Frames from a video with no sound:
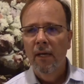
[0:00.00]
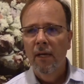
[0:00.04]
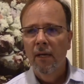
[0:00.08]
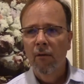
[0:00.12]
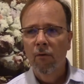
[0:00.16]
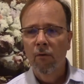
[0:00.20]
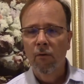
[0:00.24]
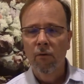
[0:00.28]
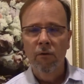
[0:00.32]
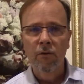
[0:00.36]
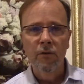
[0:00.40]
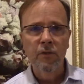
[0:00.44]

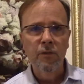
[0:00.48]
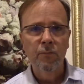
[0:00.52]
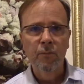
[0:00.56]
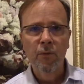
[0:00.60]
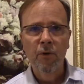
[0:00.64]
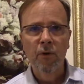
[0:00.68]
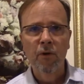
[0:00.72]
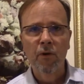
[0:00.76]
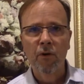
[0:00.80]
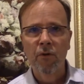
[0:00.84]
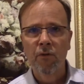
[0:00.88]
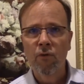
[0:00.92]
or the
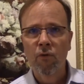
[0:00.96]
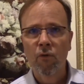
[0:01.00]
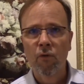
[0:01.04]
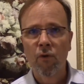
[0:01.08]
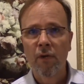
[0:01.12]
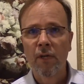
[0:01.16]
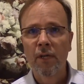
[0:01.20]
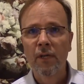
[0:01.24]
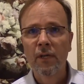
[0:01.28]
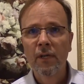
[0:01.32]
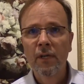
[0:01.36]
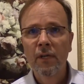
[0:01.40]
superior
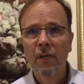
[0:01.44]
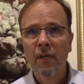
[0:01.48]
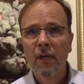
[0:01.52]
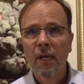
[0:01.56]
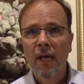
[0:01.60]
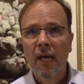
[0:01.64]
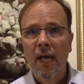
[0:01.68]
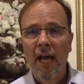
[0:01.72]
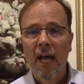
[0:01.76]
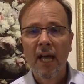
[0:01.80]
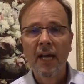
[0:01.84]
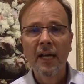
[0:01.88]
authority,
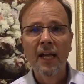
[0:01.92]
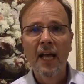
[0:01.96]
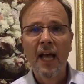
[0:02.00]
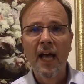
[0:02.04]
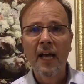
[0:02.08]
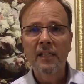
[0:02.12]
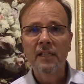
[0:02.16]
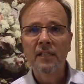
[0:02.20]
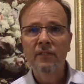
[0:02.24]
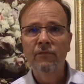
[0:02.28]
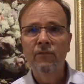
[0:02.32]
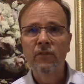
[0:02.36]
and
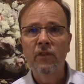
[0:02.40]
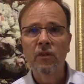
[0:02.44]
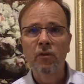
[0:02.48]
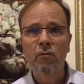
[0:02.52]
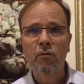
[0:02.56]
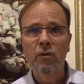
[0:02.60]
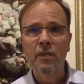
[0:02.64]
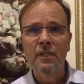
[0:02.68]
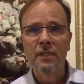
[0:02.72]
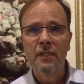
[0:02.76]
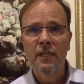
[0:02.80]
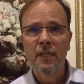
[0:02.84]
actively
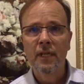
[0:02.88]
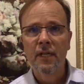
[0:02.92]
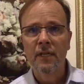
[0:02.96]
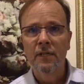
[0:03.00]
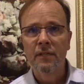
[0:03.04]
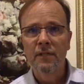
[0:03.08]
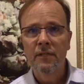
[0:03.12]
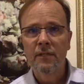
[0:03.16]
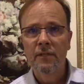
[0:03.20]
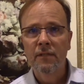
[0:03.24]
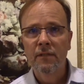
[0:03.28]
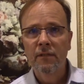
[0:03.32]

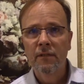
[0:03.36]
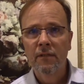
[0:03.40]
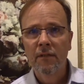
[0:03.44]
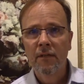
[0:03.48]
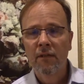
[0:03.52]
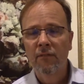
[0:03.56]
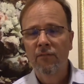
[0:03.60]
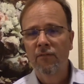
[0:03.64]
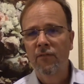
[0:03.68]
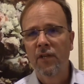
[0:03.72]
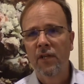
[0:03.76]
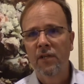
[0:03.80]
resist
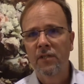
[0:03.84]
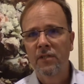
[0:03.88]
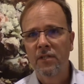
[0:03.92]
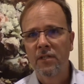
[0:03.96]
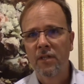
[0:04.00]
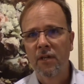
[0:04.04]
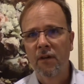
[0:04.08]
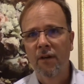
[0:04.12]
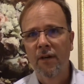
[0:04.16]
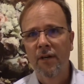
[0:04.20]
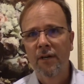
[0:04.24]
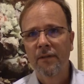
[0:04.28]
if
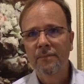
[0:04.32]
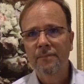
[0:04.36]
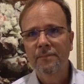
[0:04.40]
necessary.